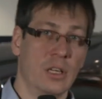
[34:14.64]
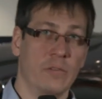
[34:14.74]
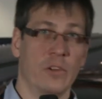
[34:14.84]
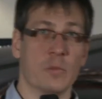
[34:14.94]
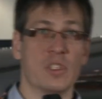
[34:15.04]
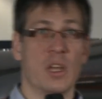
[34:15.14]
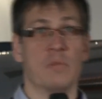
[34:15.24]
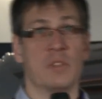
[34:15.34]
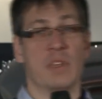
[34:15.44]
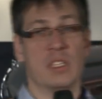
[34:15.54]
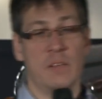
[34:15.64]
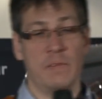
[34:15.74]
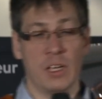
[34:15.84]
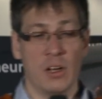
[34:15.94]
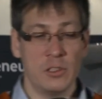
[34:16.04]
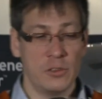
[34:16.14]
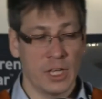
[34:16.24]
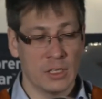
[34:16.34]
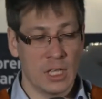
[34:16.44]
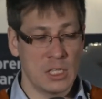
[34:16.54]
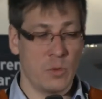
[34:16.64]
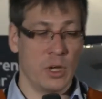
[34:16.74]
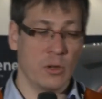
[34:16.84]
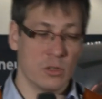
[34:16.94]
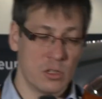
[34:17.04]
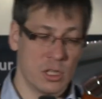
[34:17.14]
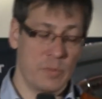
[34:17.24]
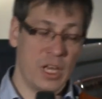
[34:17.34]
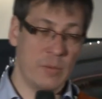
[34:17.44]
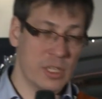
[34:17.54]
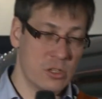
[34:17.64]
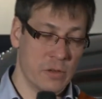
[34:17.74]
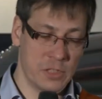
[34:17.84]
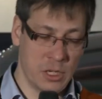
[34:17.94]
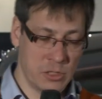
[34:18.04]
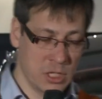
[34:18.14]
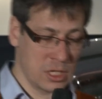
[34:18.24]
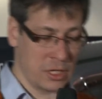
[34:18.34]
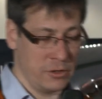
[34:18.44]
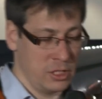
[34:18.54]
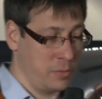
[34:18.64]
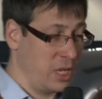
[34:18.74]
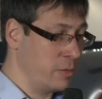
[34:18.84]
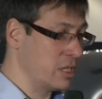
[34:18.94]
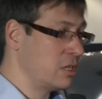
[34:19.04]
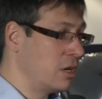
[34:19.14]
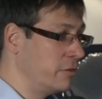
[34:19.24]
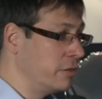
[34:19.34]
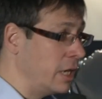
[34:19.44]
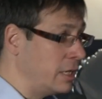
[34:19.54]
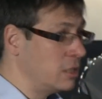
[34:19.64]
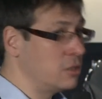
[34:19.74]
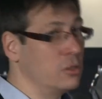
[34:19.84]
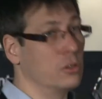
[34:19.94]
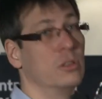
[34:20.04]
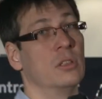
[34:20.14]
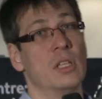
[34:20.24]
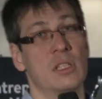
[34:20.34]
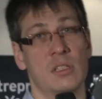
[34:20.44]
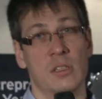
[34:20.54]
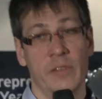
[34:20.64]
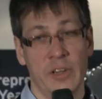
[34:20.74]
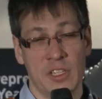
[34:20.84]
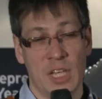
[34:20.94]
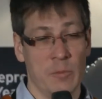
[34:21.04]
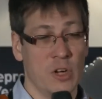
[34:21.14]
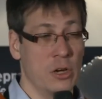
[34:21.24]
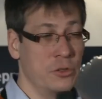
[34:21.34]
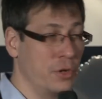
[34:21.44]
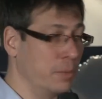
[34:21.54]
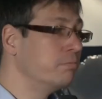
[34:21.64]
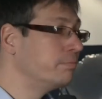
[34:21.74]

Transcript: from some specific country, and that's why also the payments of social security payments are related to this very same country.